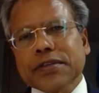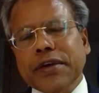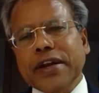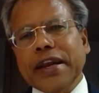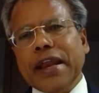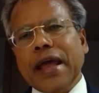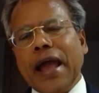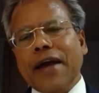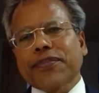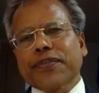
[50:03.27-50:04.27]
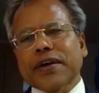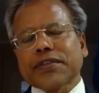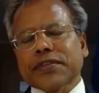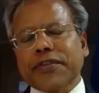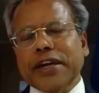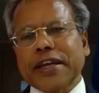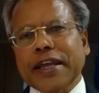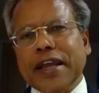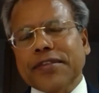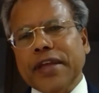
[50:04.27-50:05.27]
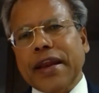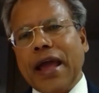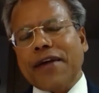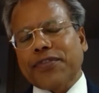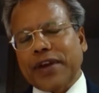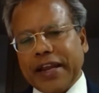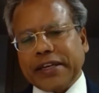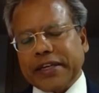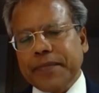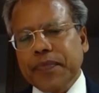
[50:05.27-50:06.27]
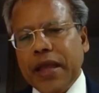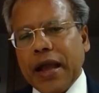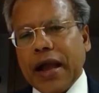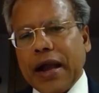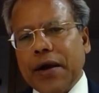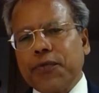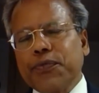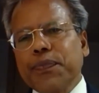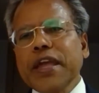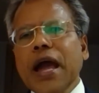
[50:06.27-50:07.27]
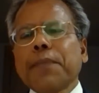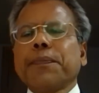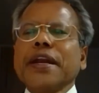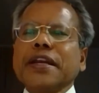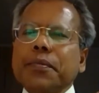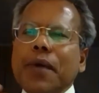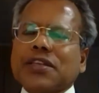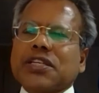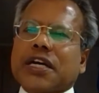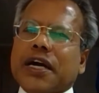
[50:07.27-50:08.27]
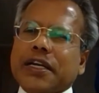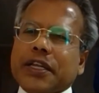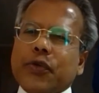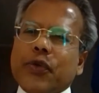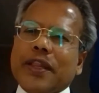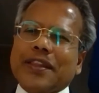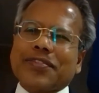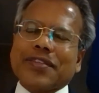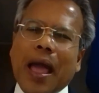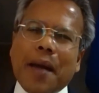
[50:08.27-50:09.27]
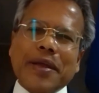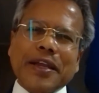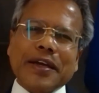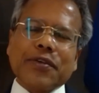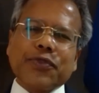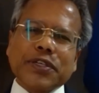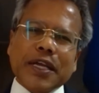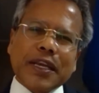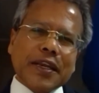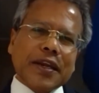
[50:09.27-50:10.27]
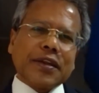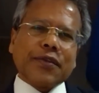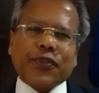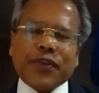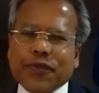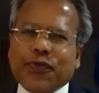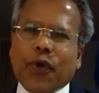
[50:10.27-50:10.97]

seven and a half, uh, seven decades and a half later, uh, we are pretty much continuing this American vision in a different